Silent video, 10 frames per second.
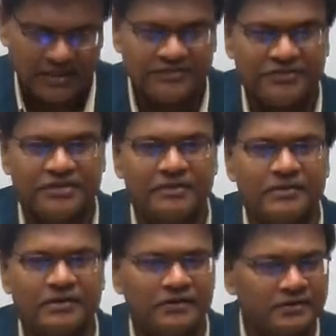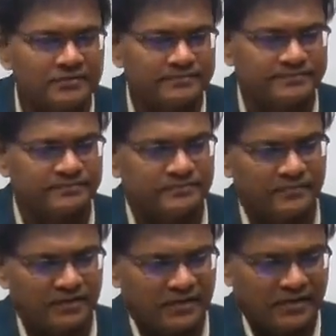and sustainable growth.
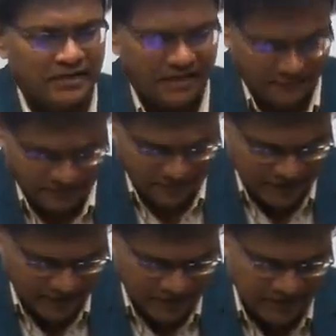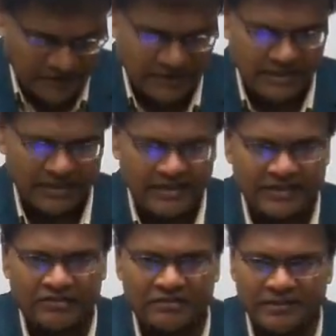If we look at Indian
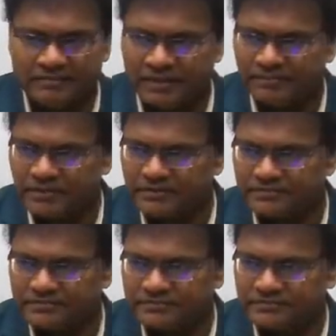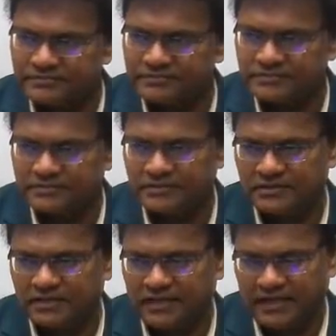economy paper
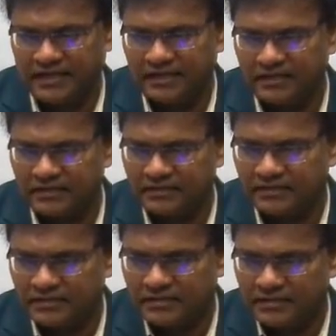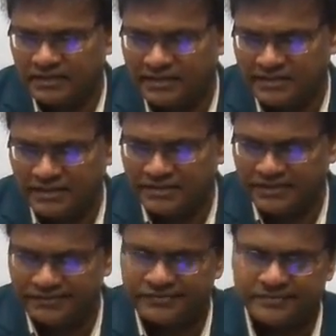in general
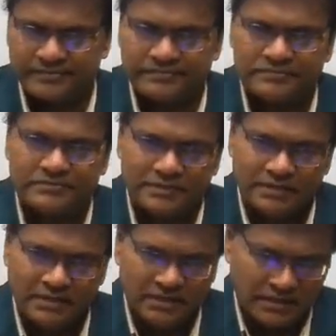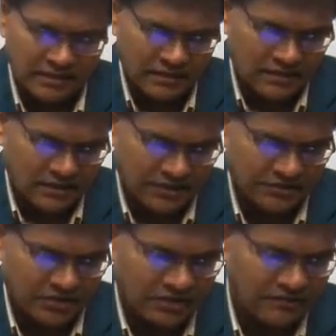studies, it
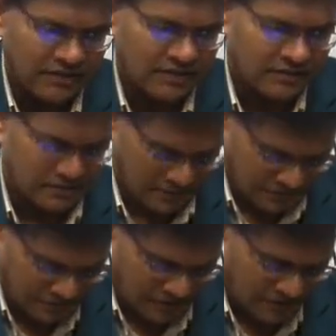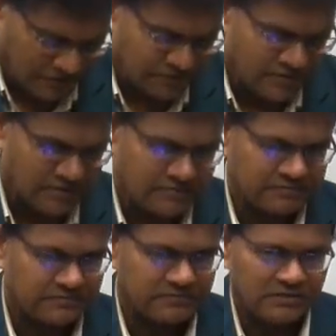starts with challenges
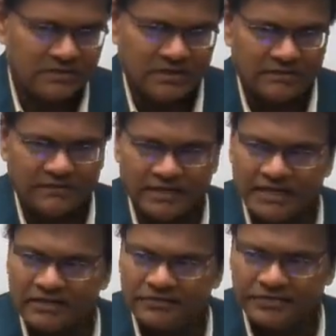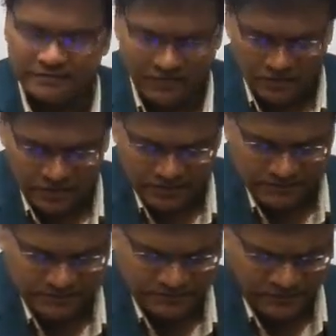of inclusive growth.
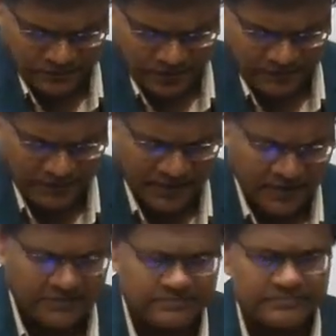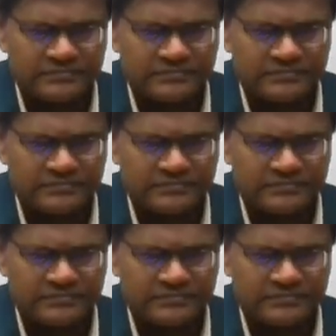So every year